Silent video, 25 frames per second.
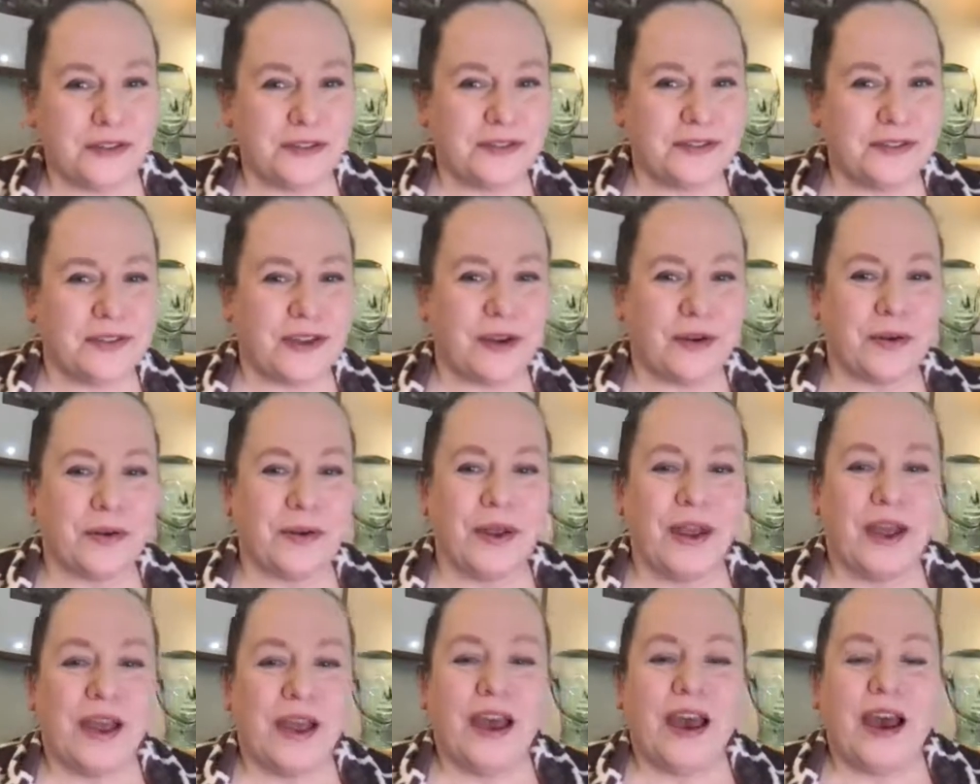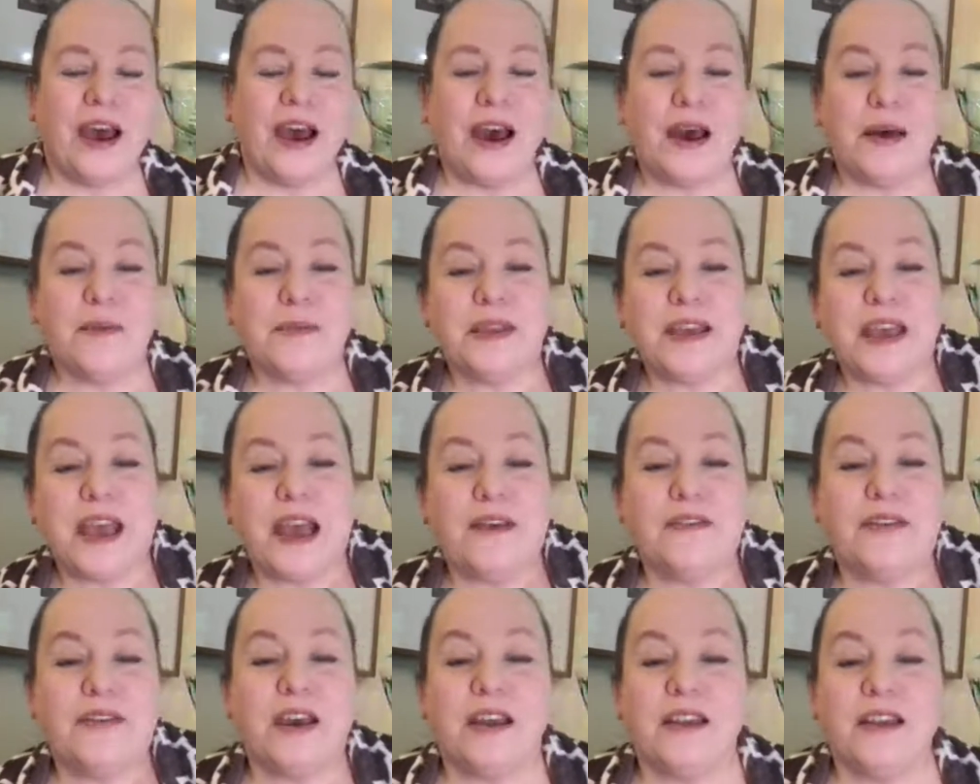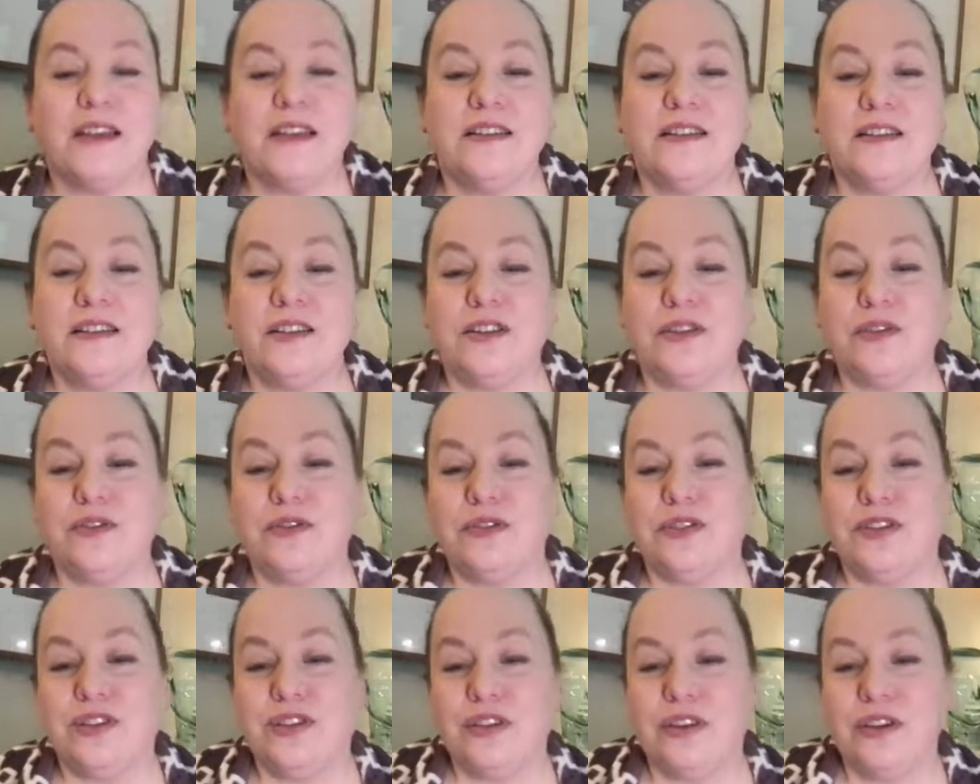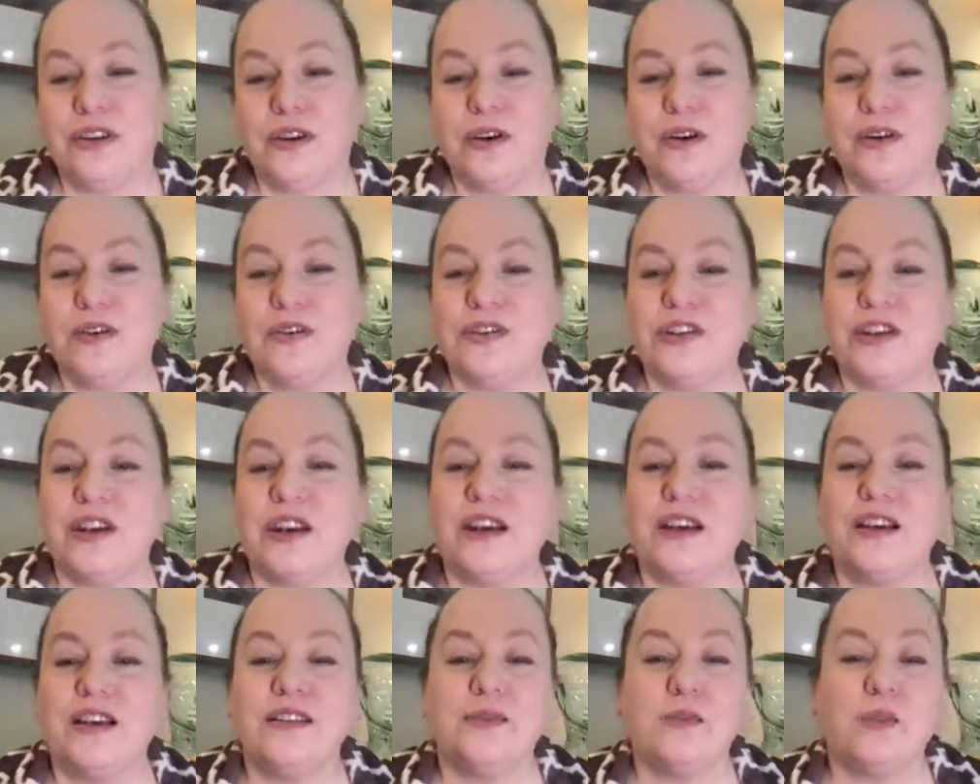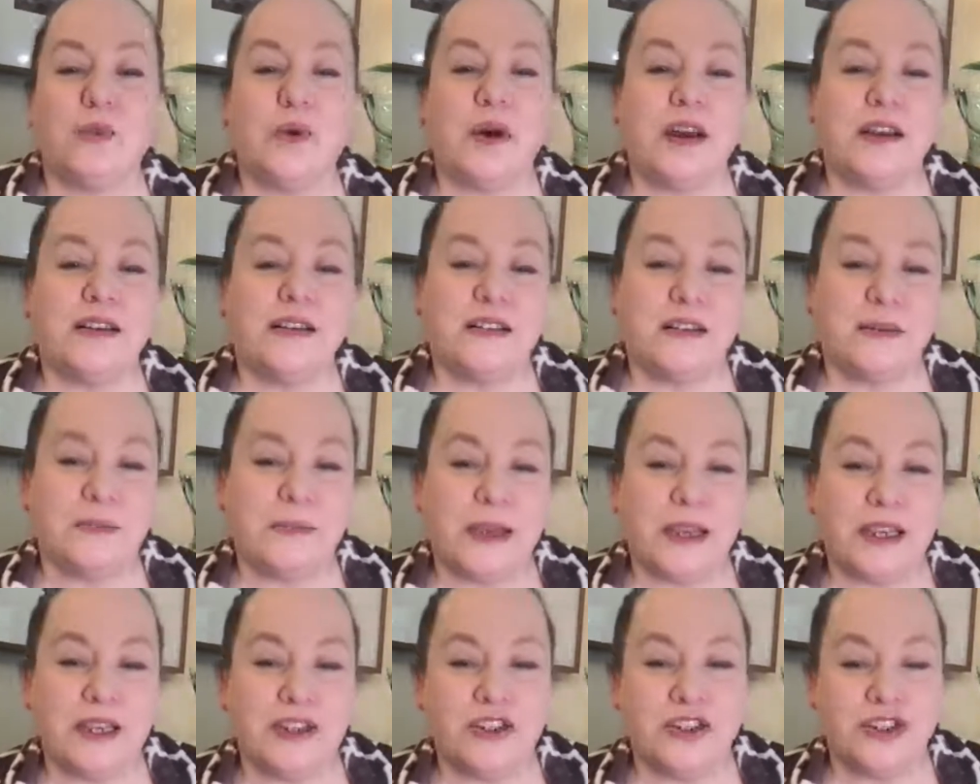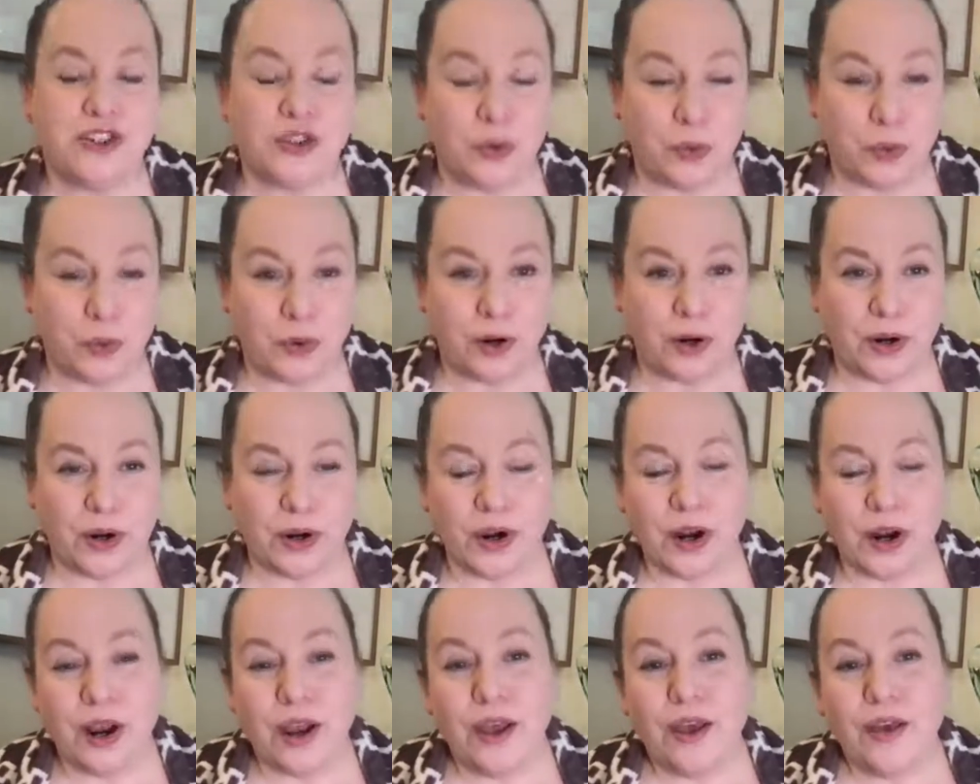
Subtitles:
So the caveat is you do just want to make sure